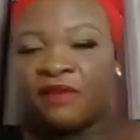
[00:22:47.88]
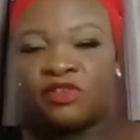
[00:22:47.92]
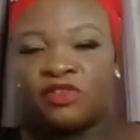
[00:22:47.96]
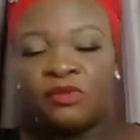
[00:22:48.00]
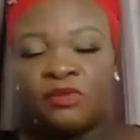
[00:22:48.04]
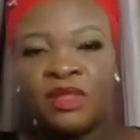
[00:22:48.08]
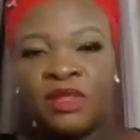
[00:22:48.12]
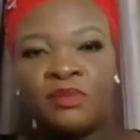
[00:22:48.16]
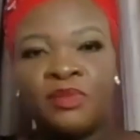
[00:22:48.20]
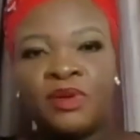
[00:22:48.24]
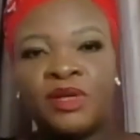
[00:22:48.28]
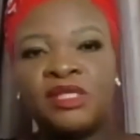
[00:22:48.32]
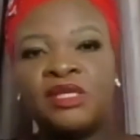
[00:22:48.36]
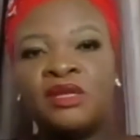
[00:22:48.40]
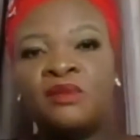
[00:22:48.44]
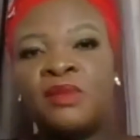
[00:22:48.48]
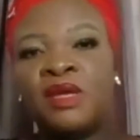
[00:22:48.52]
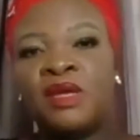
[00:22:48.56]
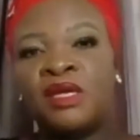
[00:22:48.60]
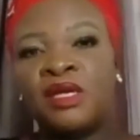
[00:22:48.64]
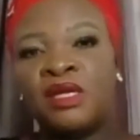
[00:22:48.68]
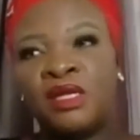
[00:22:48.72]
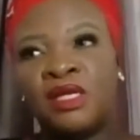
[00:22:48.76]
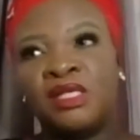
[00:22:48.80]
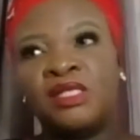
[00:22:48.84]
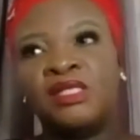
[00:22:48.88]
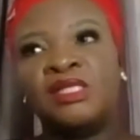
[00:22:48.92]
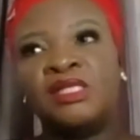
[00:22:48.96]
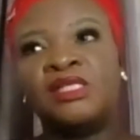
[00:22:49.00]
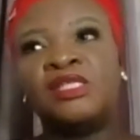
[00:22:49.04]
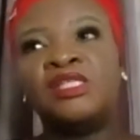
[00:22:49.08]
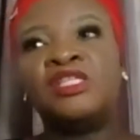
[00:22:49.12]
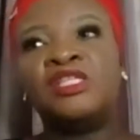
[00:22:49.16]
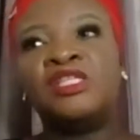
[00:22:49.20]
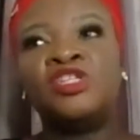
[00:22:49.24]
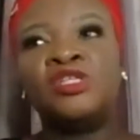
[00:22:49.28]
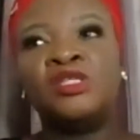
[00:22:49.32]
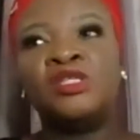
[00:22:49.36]
the person making the
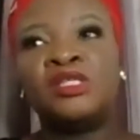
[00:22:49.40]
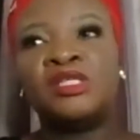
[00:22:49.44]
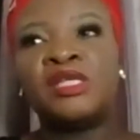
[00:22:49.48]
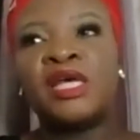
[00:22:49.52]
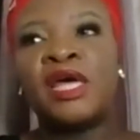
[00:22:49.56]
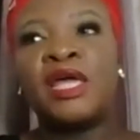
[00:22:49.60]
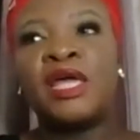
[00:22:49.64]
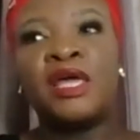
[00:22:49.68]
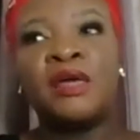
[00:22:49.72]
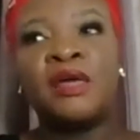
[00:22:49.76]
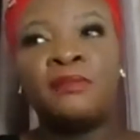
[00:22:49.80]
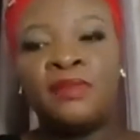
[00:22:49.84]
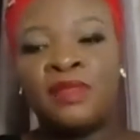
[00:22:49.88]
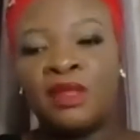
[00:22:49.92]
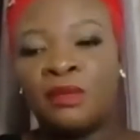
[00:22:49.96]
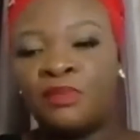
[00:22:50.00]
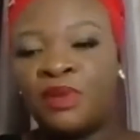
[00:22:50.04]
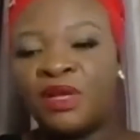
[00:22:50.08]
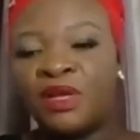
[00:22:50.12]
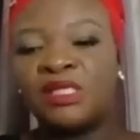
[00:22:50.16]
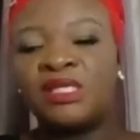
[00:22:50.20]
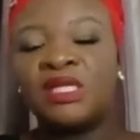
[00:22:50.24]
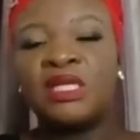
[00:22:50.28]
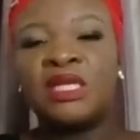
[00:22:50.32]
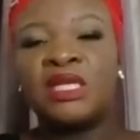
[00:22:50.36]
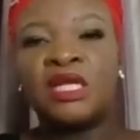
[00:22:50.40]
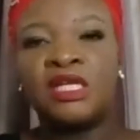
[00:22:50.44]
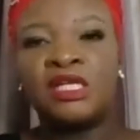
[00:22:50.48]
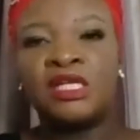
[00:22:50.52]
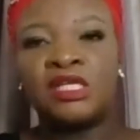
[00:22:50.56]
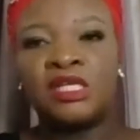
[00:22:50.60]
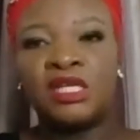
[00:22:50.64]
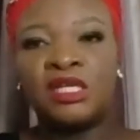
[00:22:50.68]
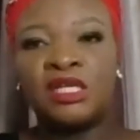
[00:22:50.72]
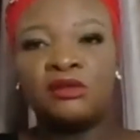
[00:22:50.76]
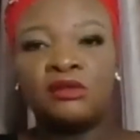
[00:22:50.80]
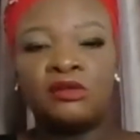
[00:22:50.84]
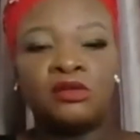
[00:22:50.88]
decisions. I am the person that
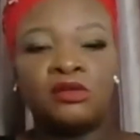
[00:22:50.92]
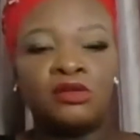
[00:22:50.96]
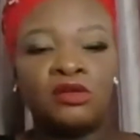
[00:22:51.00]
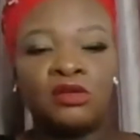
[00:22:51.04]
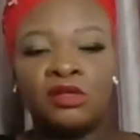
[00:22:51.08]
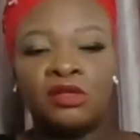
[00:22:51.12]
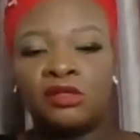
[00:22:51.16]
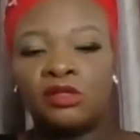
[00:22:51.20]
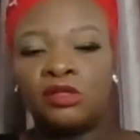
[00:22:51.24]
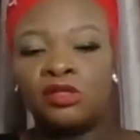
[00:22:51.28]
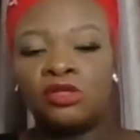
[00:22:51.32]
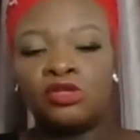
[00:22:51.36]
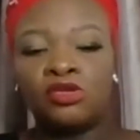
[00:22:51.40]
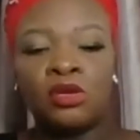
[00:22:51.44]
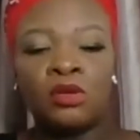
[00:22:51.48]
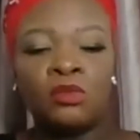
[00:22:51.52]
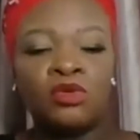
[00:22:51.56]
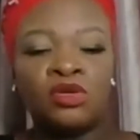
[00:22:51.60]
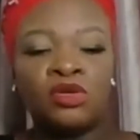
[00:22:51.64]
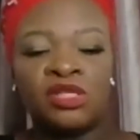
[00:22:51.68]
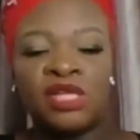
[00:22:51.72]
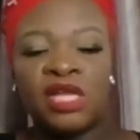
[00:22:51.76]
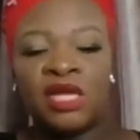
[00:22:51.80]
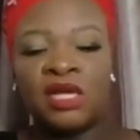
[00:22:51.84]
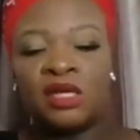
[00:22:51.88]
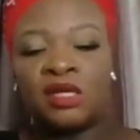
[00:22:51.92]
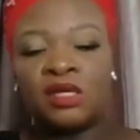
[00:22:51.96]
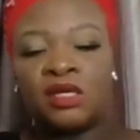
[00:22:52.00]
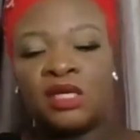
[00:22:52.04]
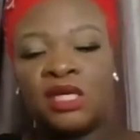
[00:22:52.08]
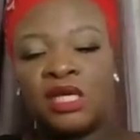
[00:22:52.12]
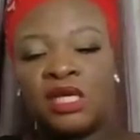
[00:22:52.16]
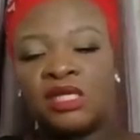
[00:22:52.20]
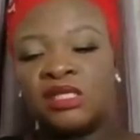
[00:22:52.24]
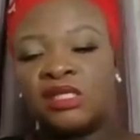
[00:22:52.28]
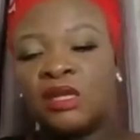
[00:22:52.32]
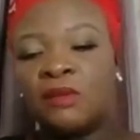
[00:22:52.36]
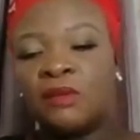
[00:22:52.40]
it's almost like,
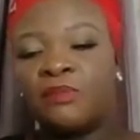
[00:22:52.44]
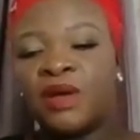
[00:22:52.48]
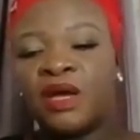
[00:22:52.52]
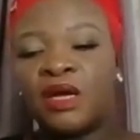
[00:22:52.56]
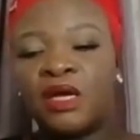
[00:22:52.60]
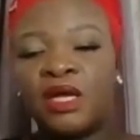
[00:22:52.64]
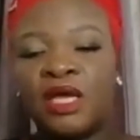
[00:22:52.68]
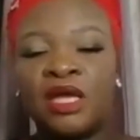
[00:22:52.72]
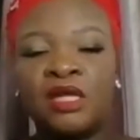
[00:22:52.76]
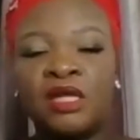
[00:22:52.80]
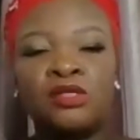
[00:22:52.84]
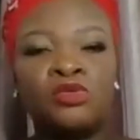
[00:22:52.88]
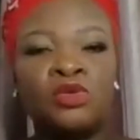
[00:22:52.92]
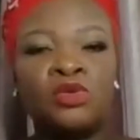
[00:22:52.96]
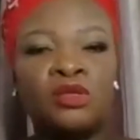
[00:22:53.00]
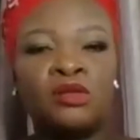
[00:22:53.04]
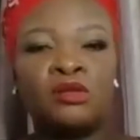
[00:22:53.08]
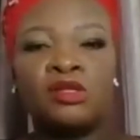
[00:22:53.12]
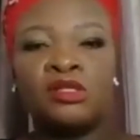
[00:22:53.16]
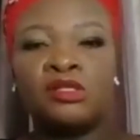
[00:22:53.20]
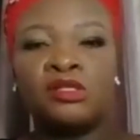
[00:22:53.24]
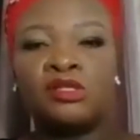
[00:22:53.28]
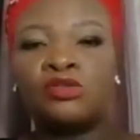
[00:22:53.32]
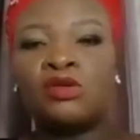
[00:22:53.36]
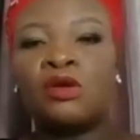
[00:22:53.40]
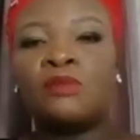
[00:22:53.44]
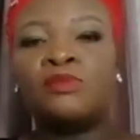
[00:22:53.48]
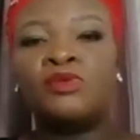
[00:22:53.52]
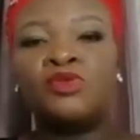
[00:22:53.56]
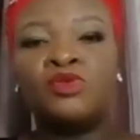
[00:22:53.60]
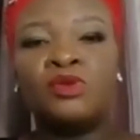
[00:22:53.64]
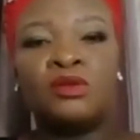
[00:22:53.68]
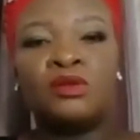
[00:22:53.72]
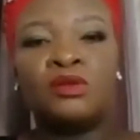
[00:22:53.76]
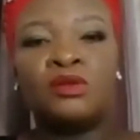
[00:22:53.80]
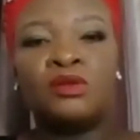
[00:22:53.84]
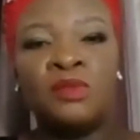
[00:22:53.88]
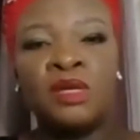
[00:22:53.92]
yes, the buck ends with, it stops
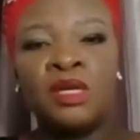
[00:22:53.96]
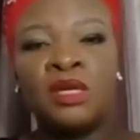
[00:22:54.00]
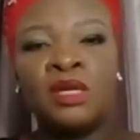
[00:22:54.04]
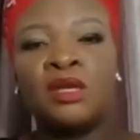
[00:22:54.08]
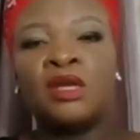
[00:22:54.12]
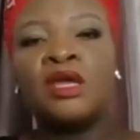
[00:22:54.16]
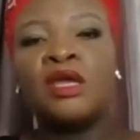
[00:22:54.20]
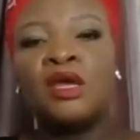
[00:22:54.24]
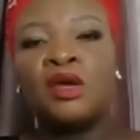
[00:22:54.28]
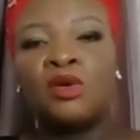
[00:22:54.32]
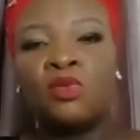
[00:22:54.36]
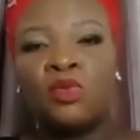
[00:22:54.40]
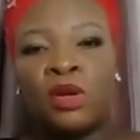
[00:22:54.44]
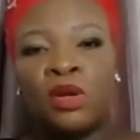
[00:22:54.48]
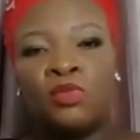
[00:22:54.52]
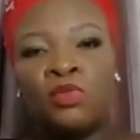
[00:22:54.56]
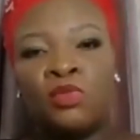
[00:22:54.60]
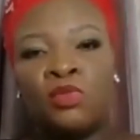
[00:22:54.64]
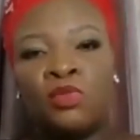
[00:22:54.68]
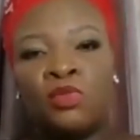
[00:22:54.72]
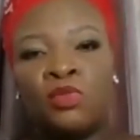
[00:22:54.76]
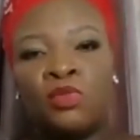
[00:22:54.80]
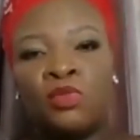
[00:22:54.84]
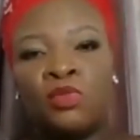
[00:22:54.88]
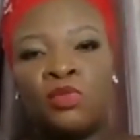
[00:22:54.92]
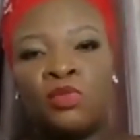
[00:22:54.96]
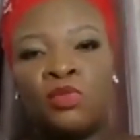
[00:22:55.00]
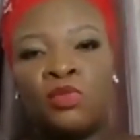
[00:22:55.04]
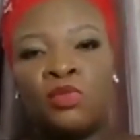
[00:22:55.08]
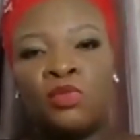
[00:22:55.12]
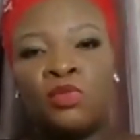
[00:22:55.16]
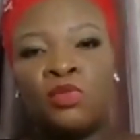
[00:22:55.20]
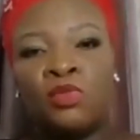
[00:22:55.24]
with me when we're at work.